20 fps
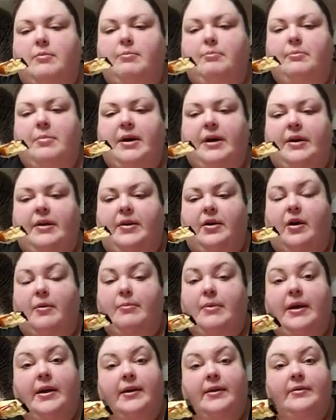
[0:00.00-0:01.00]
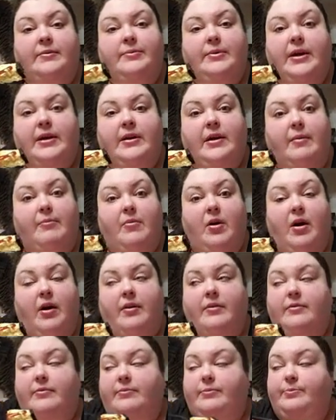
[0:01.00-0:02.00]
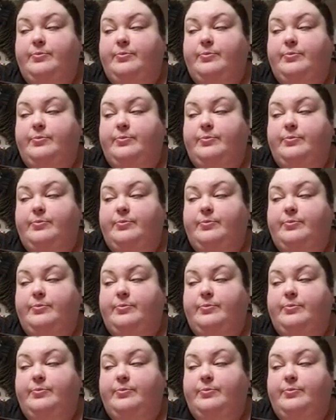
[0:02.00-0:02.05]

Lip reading: But not me. And I'm not...